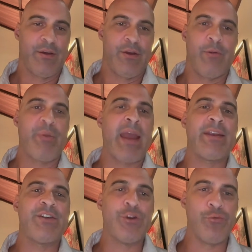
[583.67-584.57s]
You're
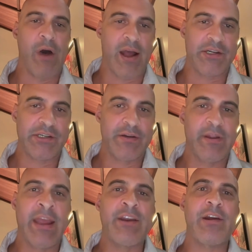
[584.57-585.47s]
paying too much
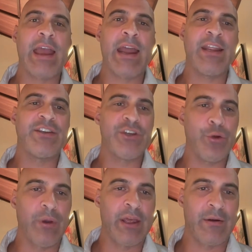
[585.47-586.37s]
and you're getting
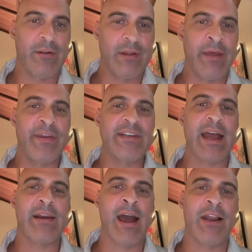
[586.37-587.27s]
too little, and the
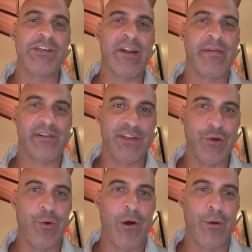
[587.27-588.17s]
technology is
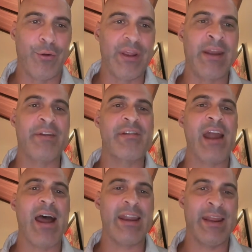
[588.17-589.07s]
too old, and it's
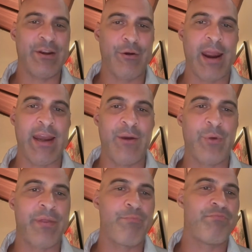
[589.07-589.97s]
not integrating
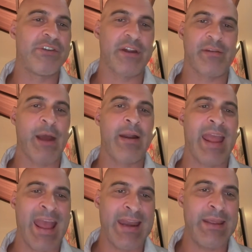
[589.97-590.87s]
with just
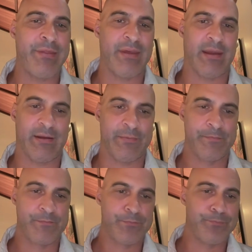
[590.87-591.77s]
about anything.
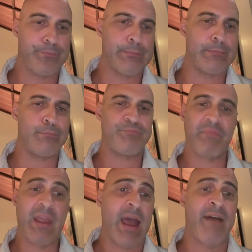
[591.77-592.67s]

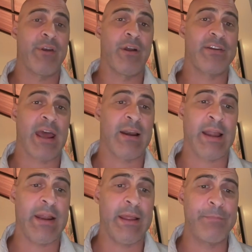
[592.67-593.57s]
I haven't looked at it
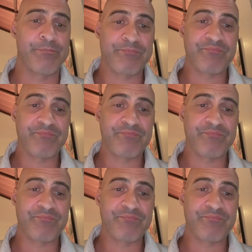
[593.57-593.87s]
lately.